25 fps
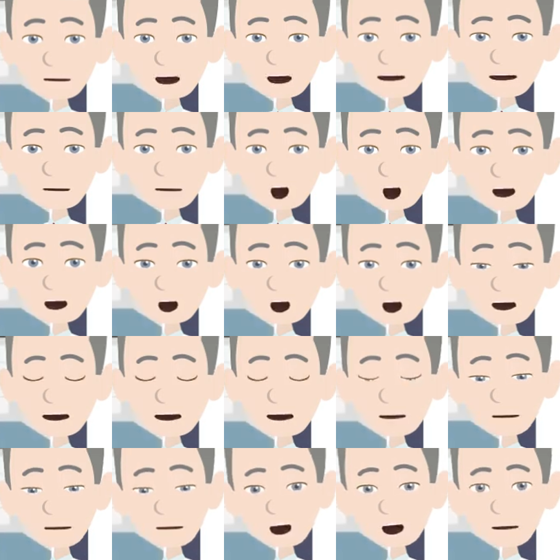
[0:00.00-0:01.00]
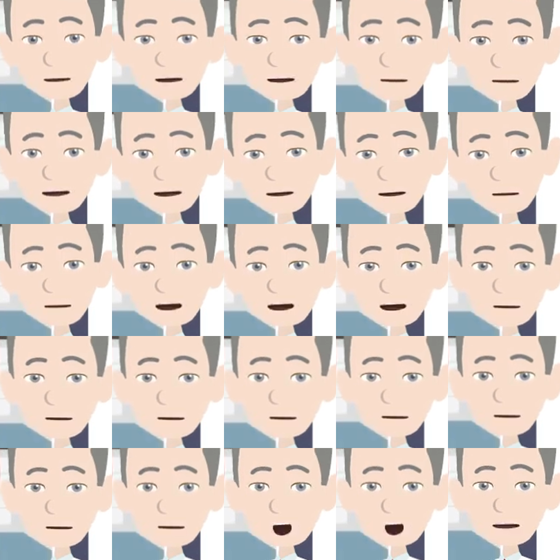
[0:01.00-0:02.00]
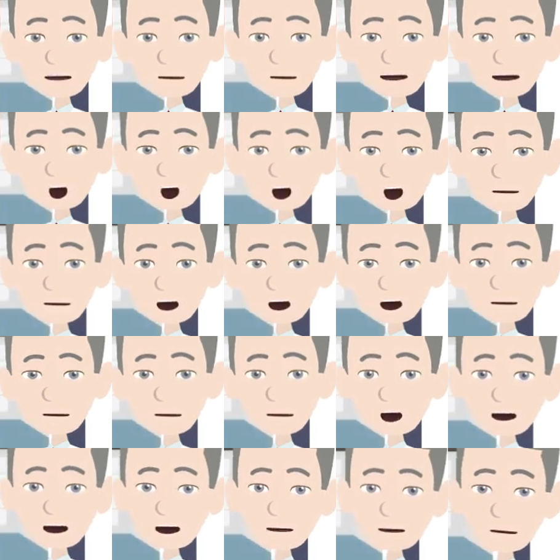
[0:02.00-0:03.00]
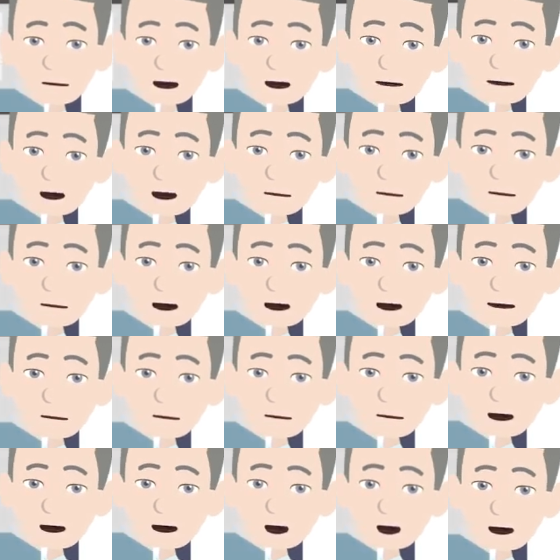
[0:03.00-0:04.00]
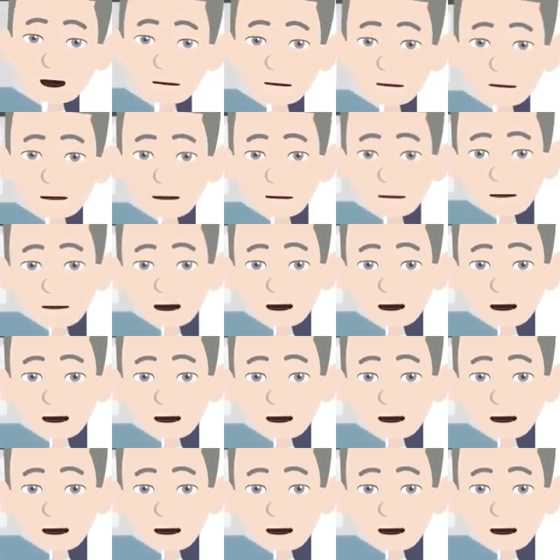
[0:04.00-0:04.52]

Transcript: portfolio recruitment data, are a powerful tool for the research community to